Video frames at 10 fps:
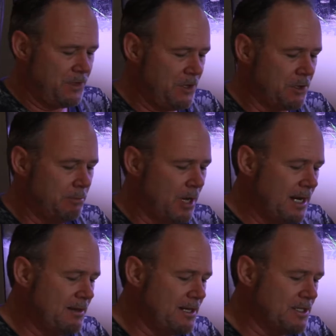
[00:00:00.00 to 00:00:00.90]
You can
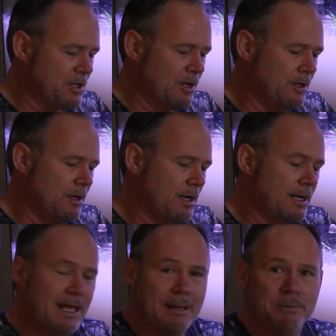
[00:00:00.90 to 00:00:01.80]
buy these on
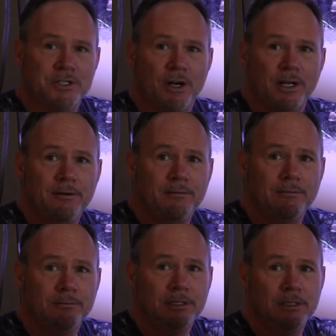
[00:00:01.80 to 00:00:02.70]
Amazon.
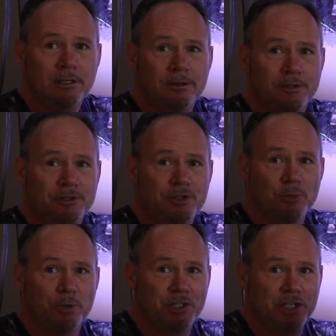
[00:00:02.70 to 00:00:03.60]
They're
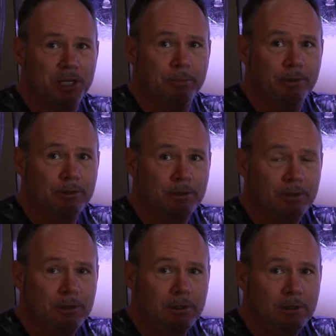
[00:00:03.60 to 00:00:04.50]
super cheap.
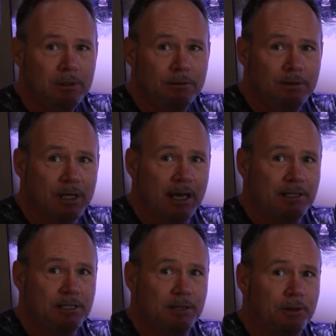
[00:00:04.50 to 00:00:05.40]
You
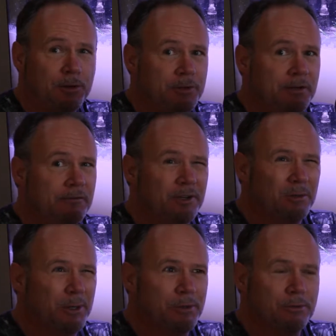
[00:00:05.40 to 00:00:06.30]
get 3 for
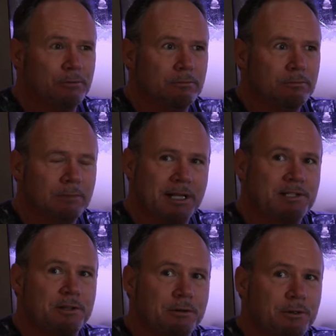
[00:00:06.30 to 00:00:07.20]
about
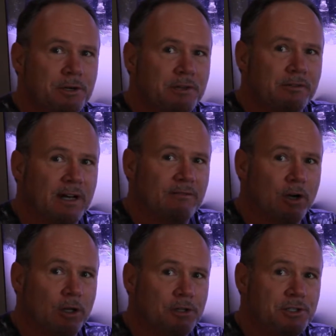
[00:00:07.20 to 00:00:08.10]
less than
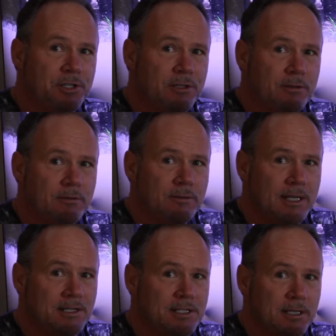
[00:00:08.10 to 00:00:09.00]
$35.
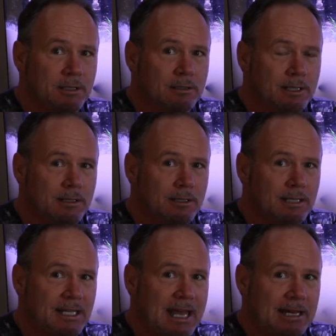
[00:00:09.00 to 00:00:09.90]
That's in
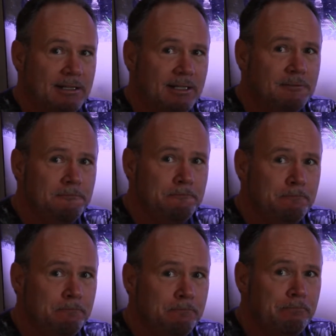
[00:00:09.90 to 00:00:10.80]
Canada.
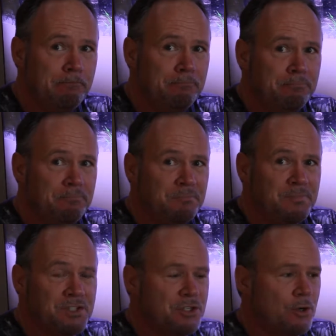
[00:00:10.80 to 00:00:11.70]

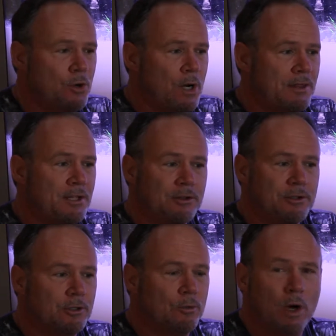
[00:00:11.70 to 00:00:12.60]
So I think
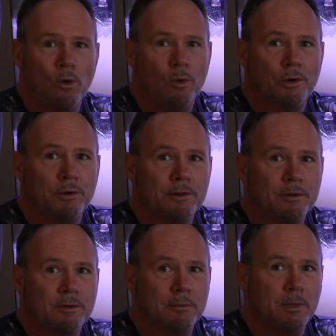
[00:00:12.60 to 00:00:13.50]
they're well worth
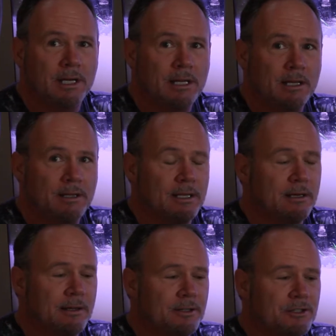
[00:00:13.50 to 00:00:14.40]
the money,
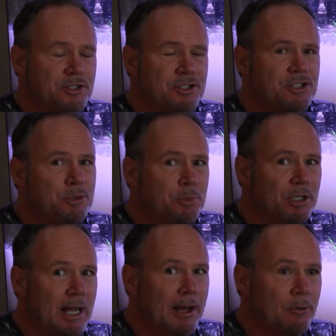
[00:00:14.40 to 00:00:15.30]
and they're super
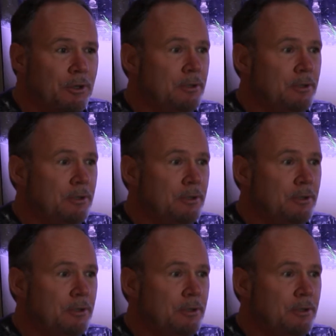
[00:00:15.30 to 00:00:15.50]
loud.